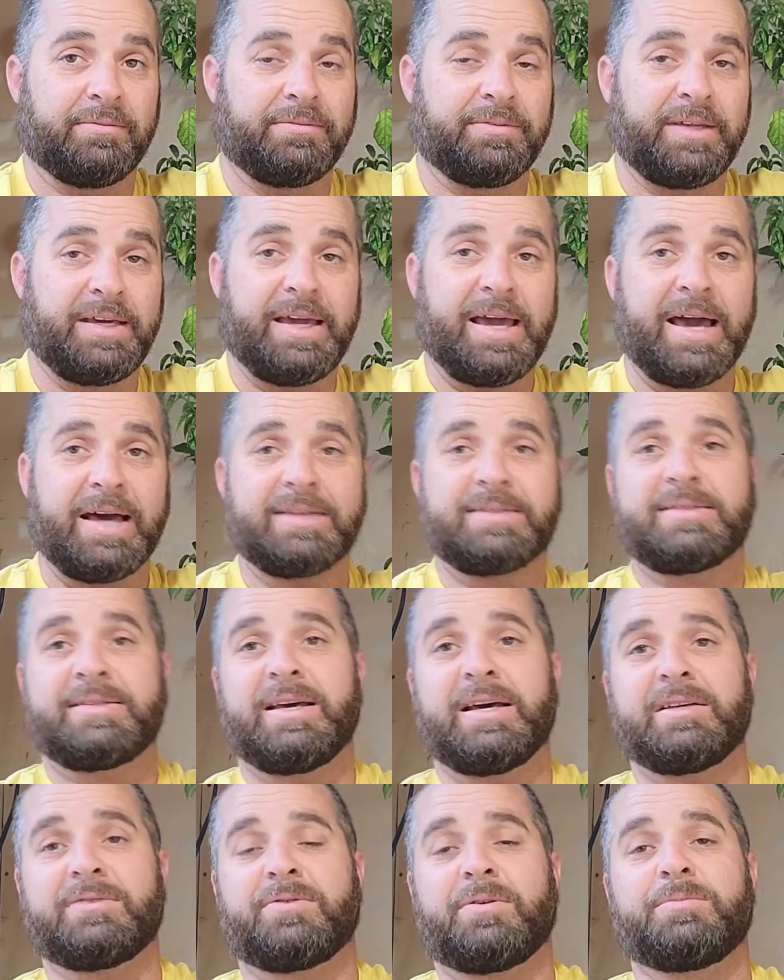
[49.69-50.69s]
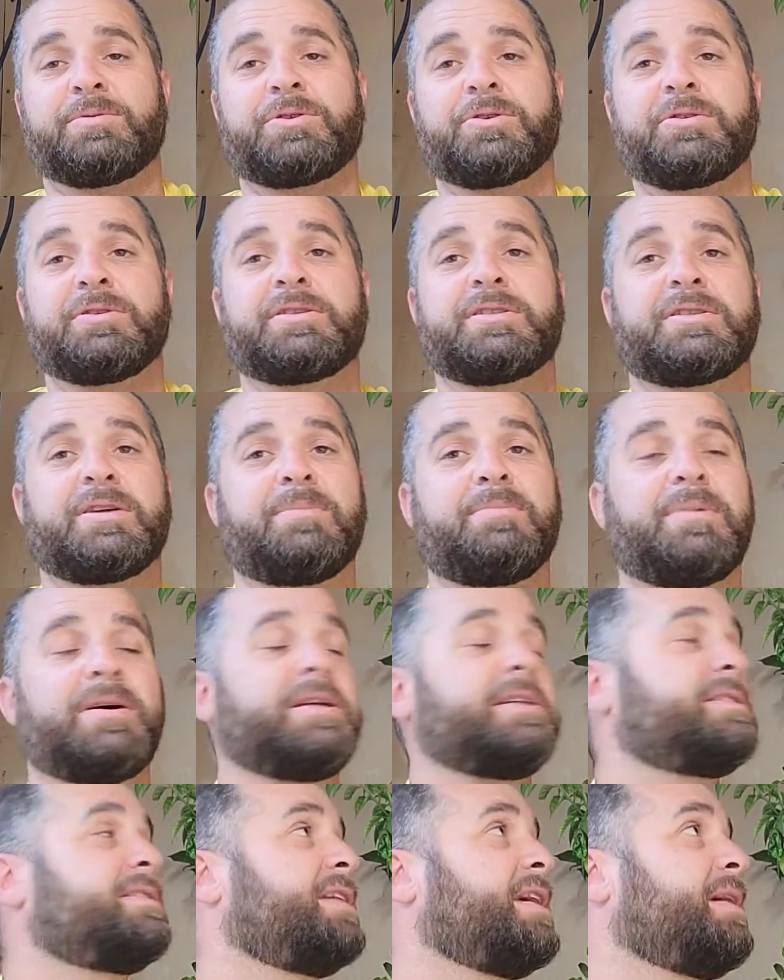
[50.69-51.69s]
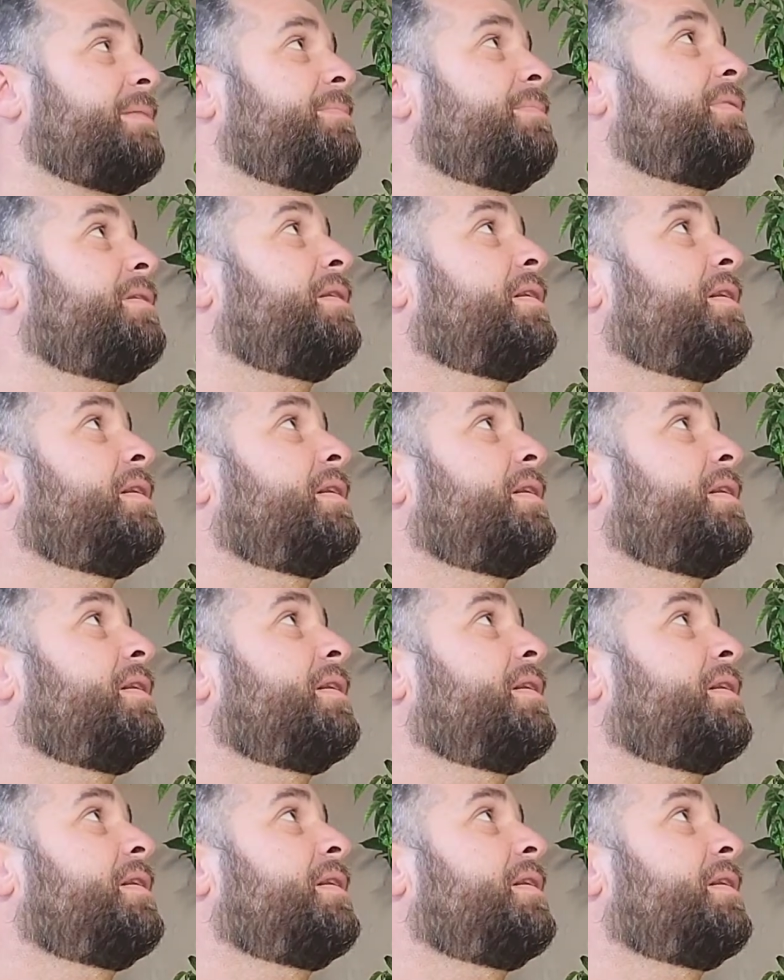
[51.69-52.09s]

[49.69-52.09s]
DS stands for. I'm sure it's somebody's name